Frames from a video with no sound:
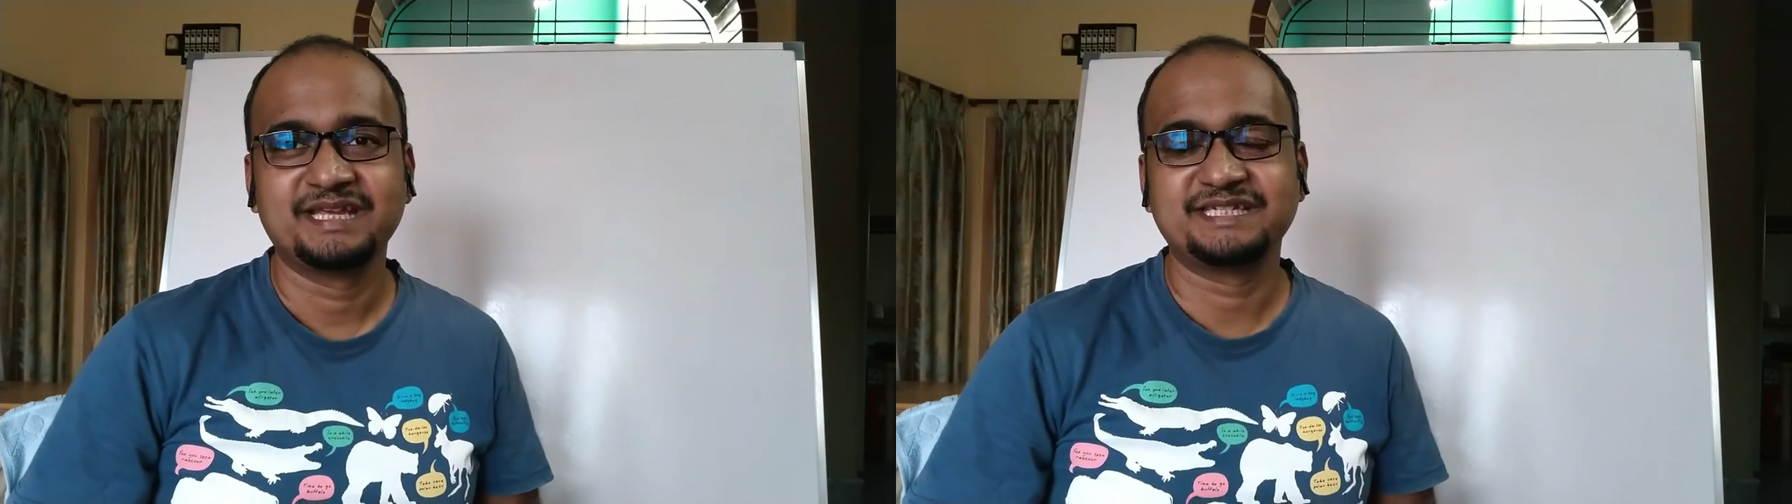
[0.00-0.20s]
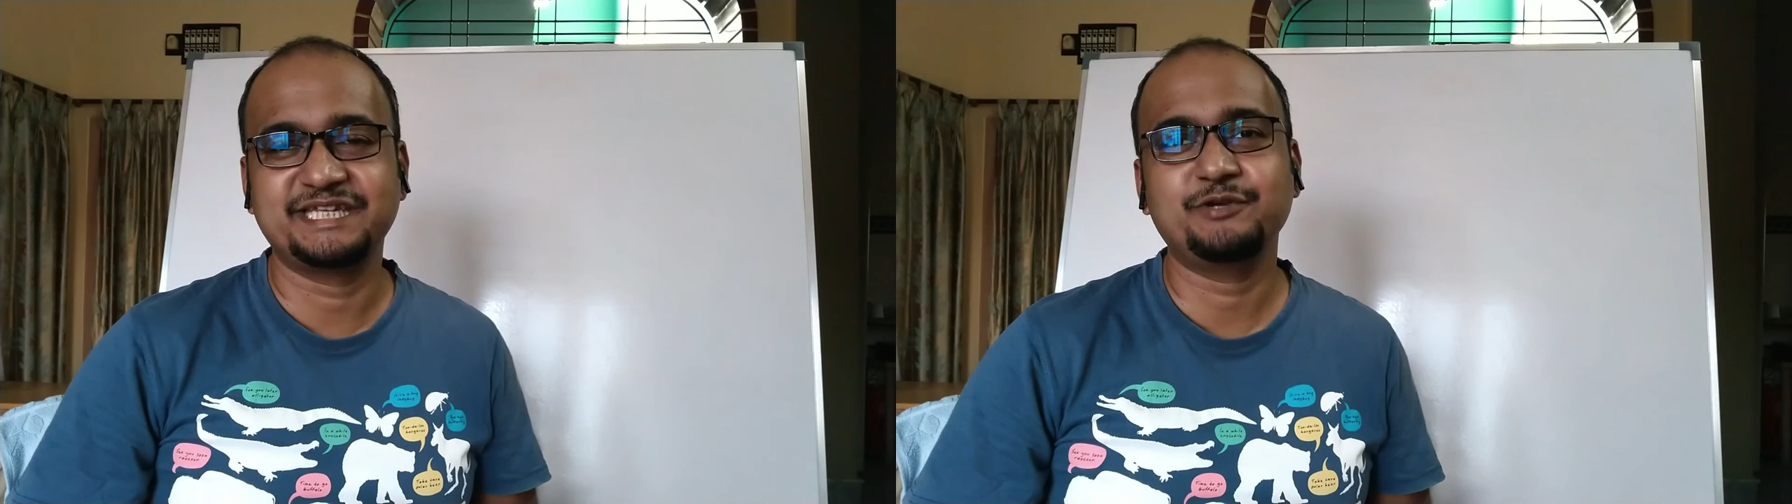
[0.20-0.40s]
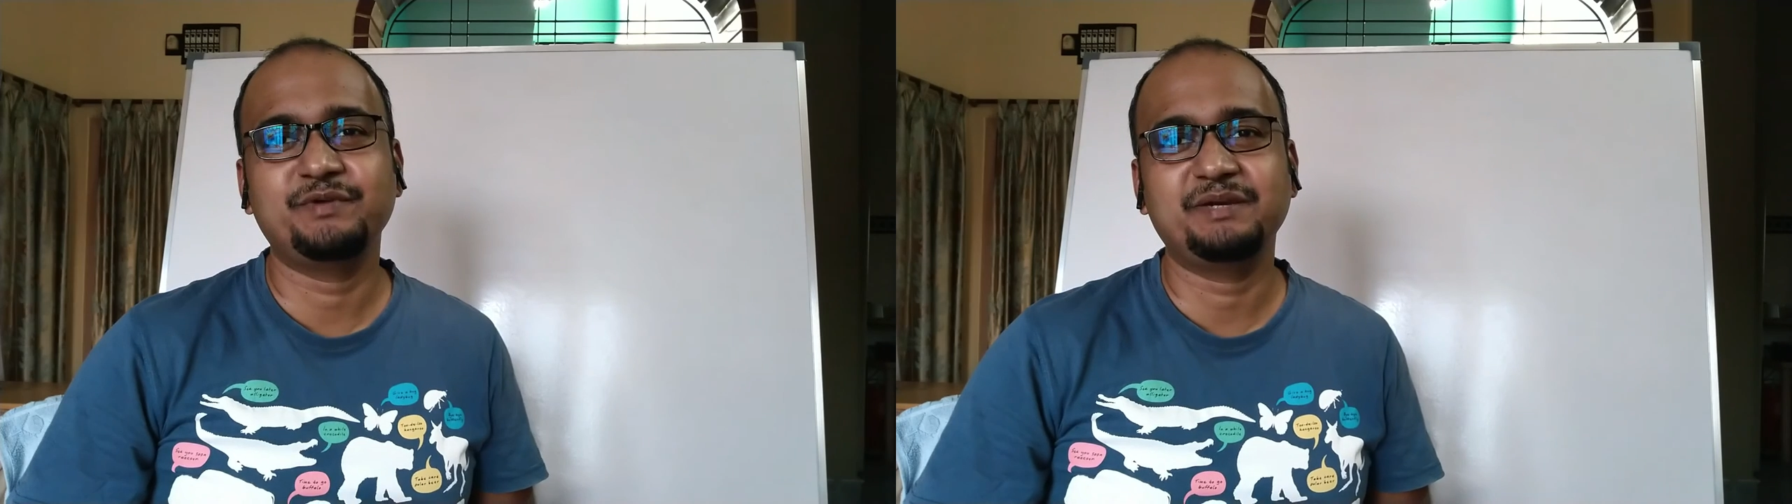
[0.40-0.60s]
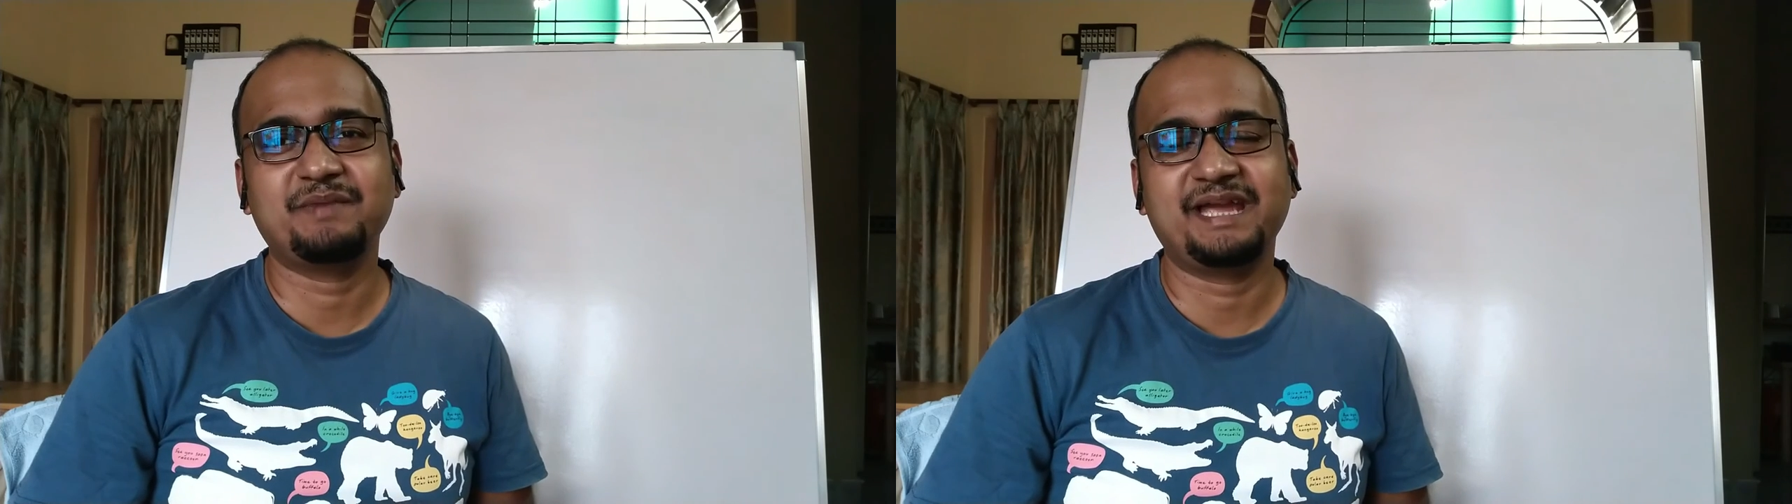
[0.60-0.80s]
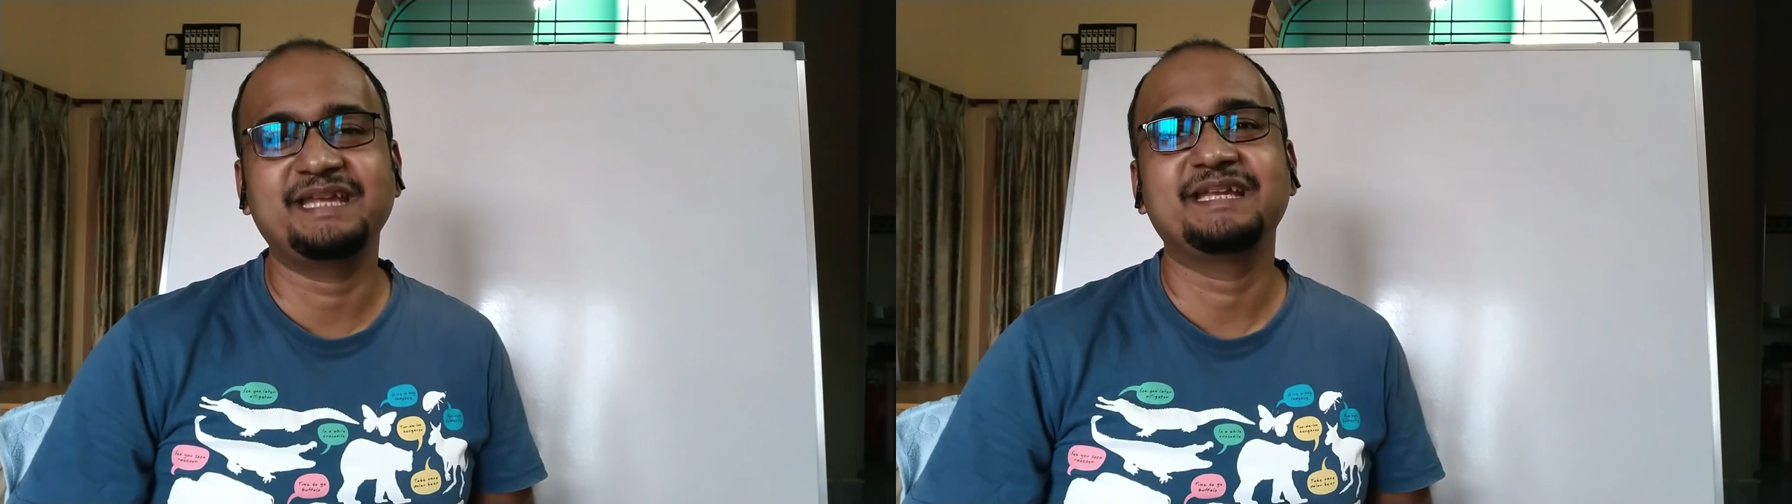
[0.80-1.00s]
See you in
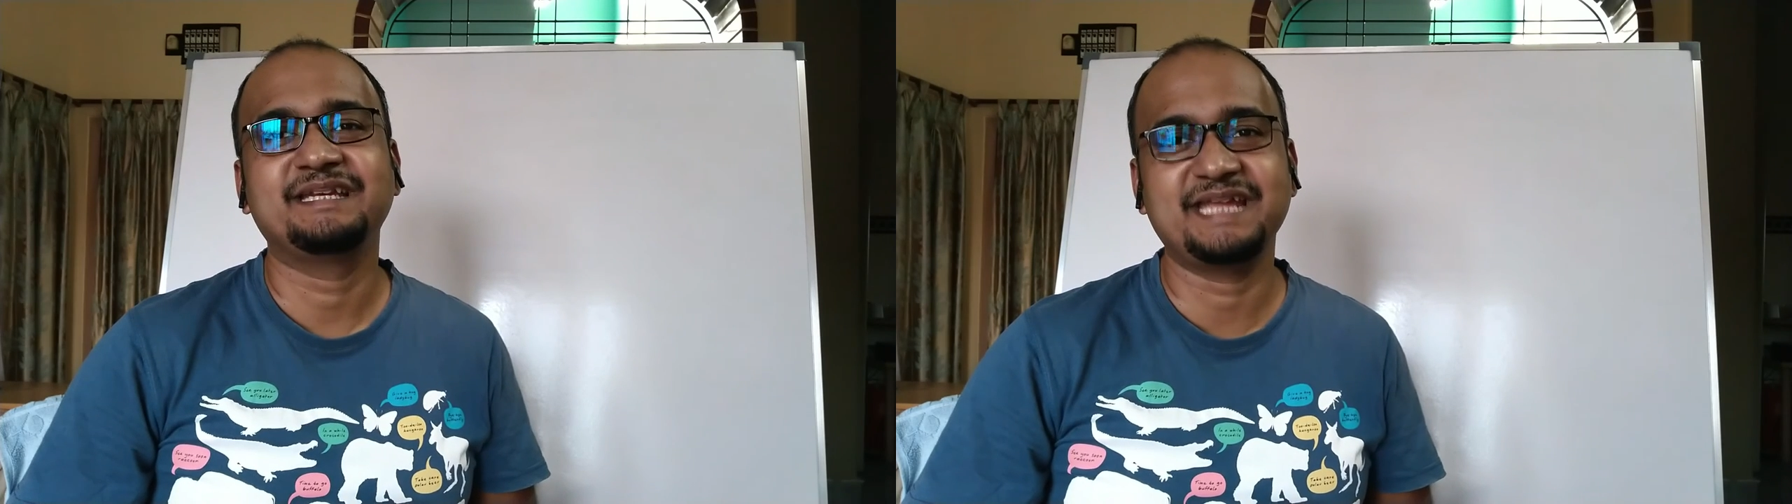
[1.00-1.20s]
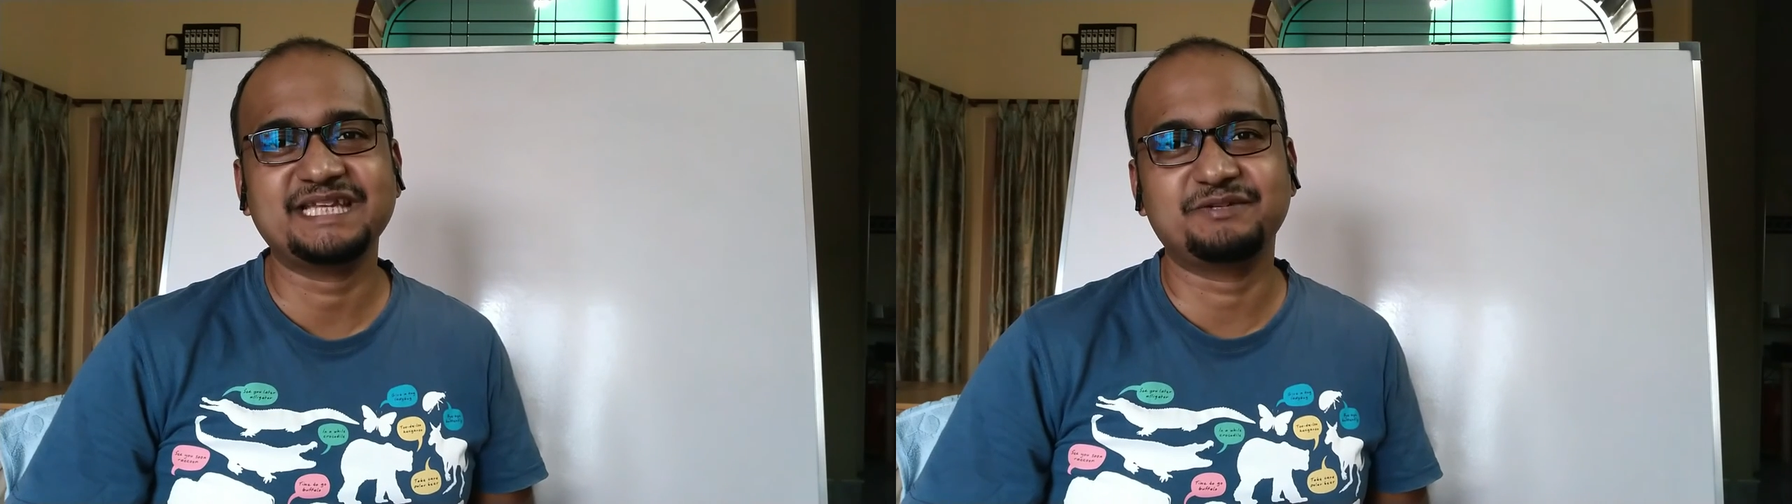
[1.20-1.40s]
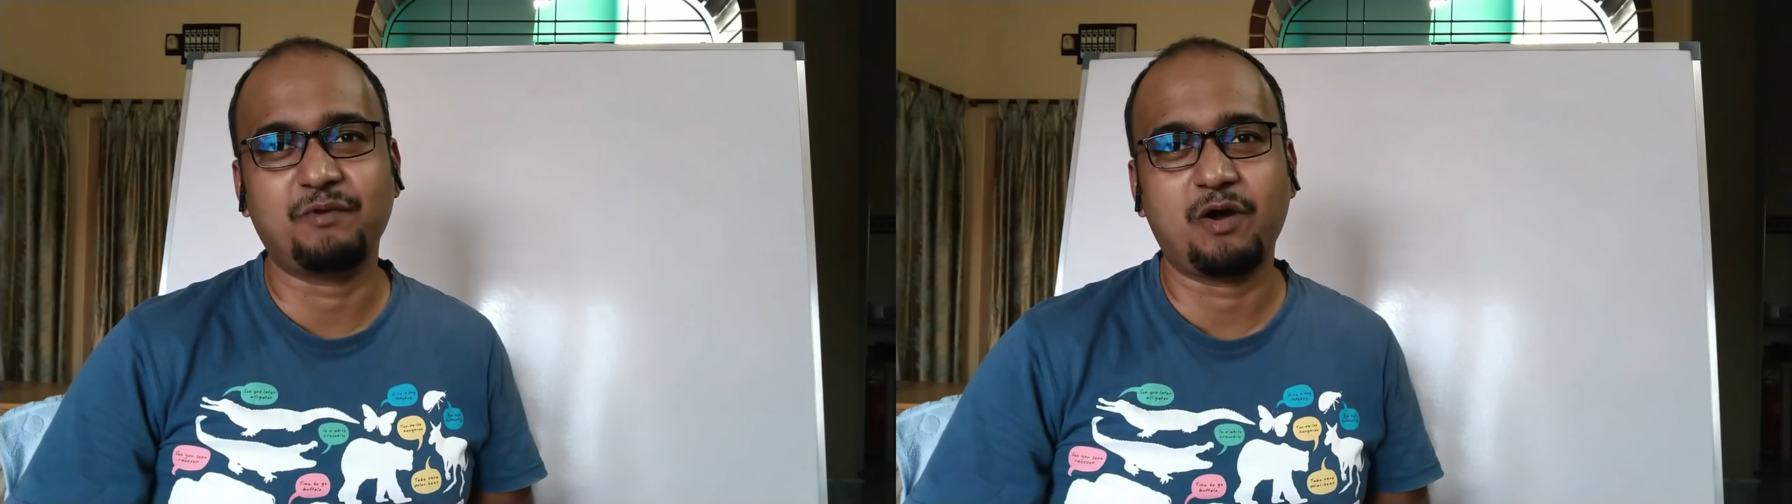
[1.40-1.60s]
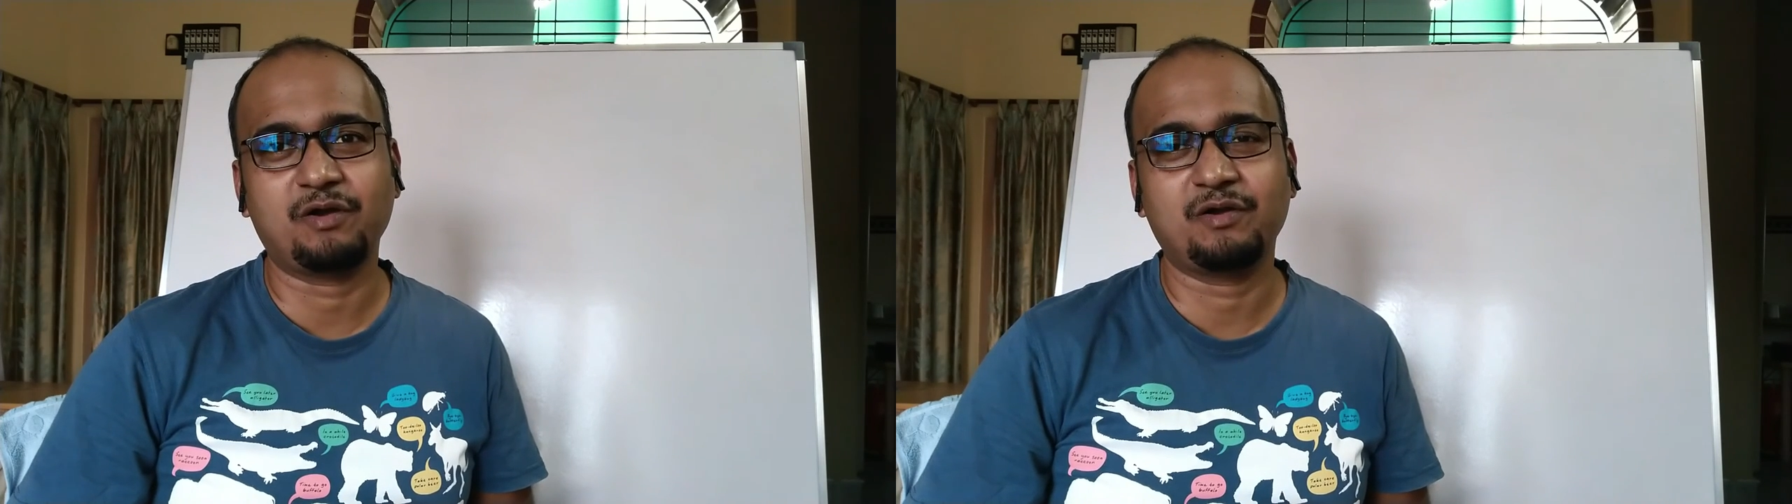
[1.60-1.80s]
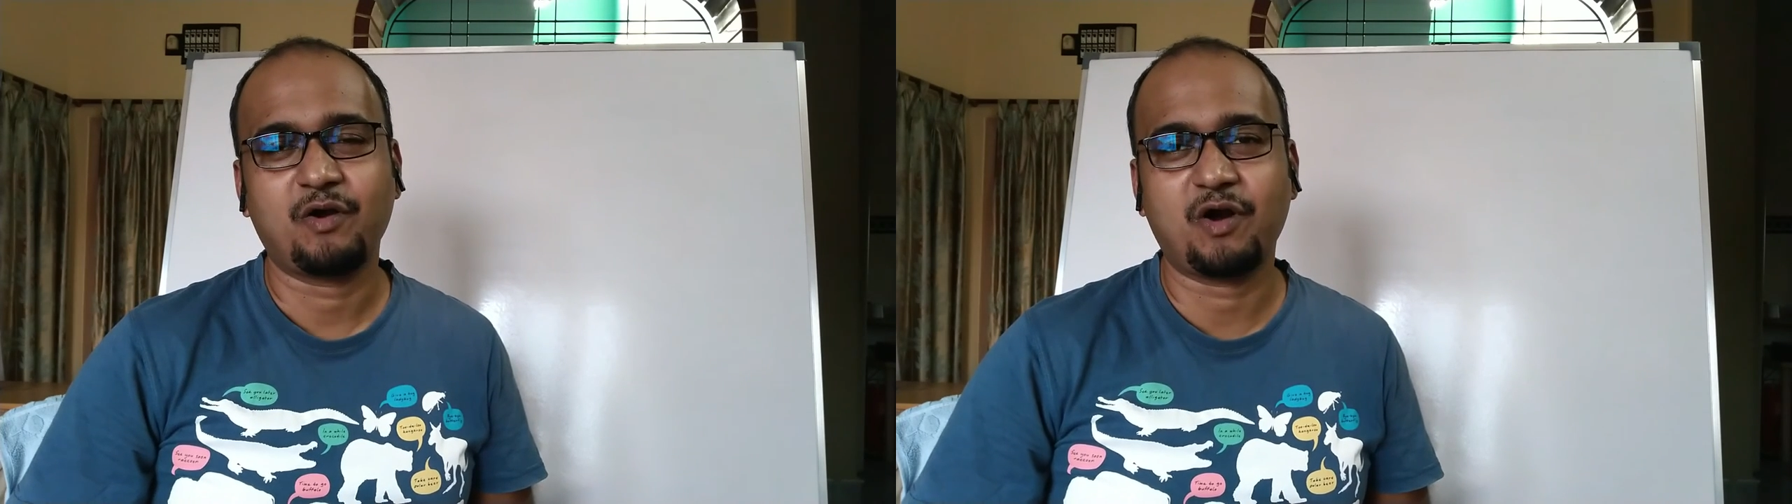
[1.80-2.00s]
my next vlog